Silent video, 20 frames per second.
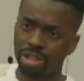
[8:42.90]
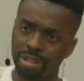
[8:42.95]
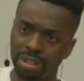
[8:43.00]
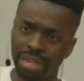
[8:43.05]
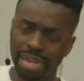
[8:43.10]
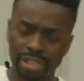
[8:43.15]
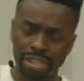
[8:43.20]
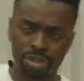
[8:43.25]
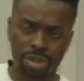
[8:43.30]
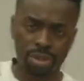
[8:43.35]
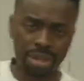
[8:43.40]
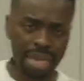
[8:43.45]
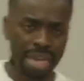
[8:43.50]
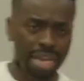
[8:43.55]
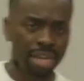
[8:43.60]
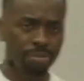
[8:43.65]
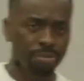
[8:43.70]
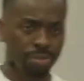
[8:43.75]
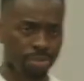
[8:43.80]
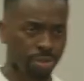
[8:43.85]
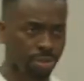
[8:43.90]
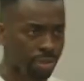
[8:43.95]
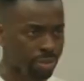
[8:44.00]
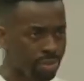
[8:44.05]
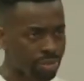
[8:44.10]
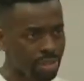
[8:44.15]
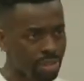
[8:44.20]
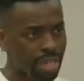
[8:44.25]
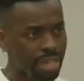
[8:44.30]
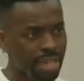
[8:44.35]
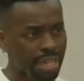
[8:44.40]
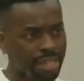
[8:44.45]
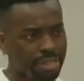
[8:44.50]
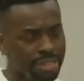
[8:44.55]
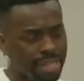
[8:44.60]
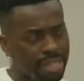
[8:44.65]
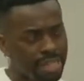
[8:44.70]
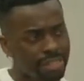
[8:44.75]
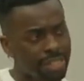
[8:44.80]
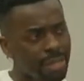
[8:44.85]
you get to Hebrews, it
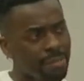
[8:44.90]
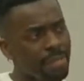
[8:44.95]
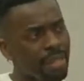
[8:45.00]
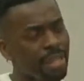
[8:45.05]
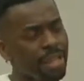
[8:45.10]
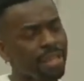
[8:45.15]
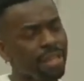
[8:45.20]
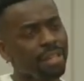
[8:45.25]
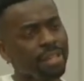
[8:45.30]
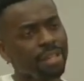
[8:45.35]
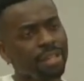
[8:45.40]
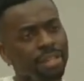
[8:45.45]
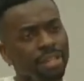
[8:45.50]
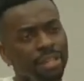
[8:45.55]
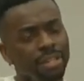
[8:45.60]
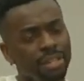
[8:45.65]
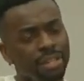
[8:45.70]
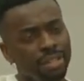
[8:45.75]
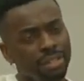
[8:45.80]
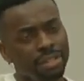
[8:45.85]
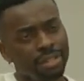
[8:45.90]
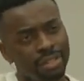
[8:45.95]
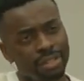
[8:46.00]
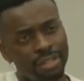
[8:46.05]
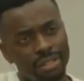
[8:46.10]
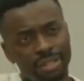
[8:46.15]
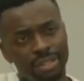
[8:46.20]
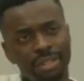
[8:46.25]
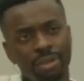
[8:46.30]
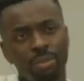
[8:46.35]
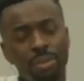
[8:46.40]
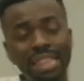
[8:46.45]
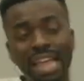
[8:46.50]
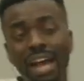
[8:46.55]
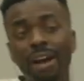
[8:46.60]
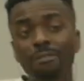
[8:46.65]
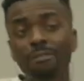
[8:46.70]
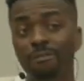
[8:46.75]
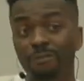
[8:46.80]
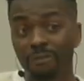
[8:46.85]
says,
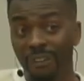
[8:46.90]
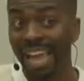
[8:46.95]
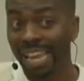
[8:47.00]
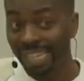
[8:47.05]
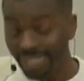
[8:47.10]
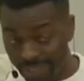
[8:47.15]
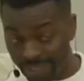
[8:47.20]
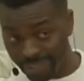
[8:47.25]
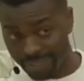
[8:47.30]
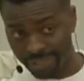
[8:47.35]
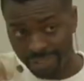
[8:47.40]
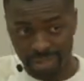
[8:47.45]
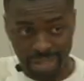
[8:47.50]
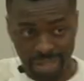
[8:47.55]
without faith,